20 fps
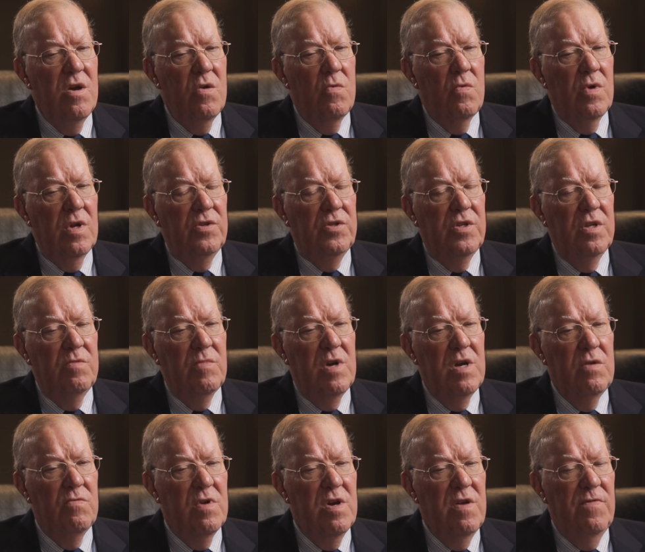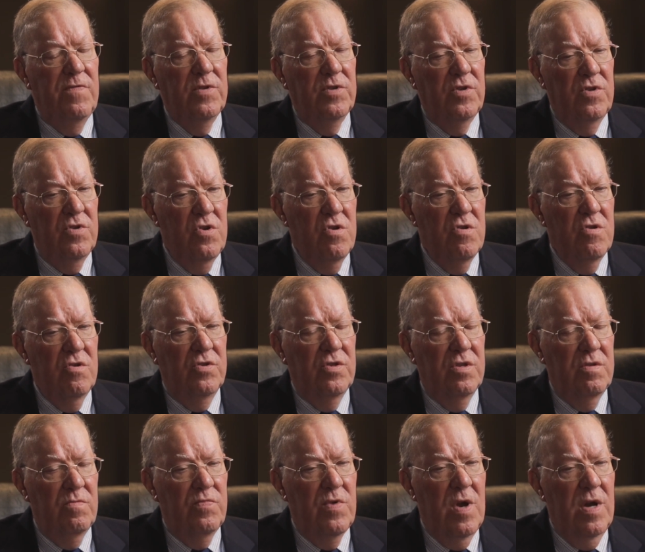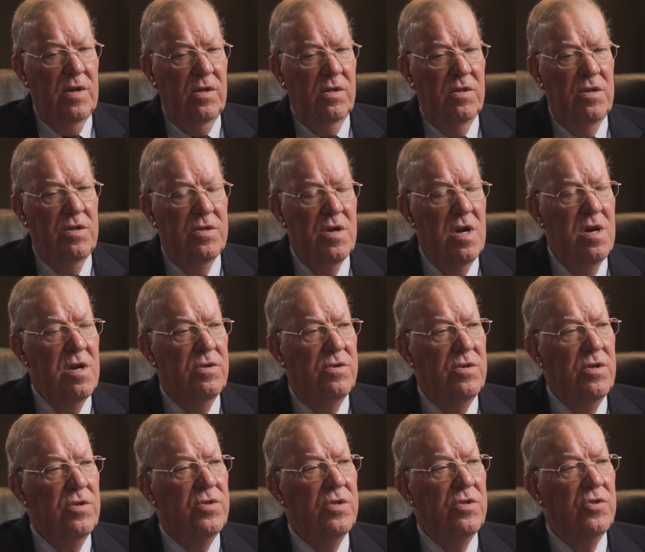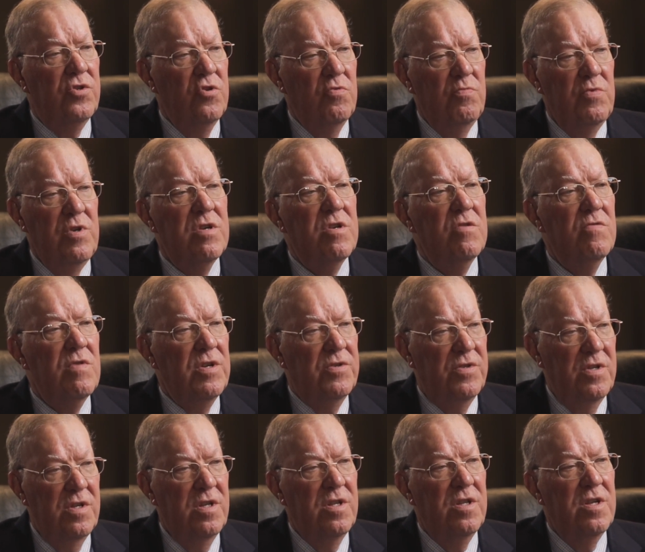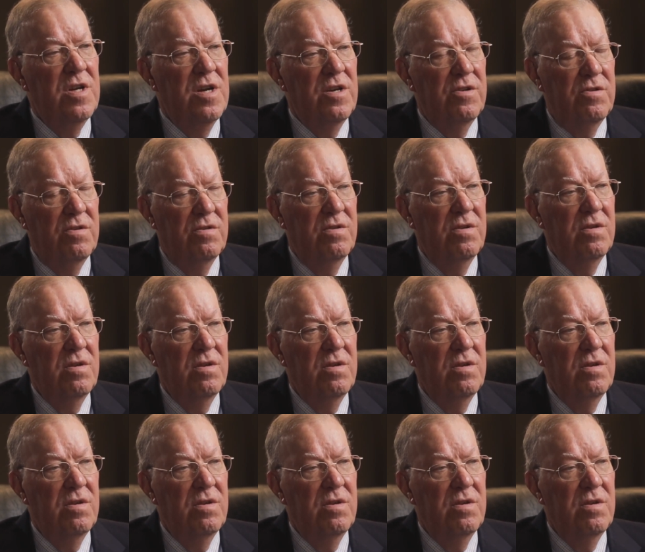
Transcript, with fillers: well, I said, my wife is a nurse and practically a dietitian. She'll be interested in that.